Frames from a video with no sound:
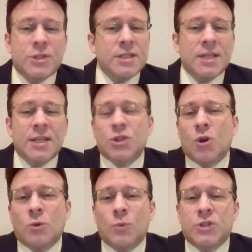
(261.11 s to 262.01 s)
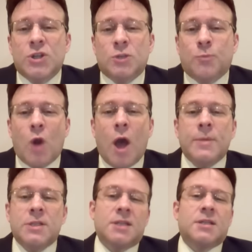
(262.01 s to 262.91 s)
Season has started with such
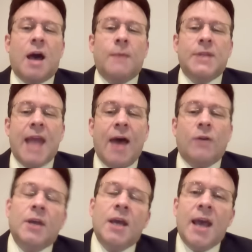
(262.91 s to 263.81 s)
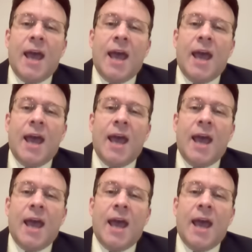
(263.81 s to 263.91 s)
promise, has come down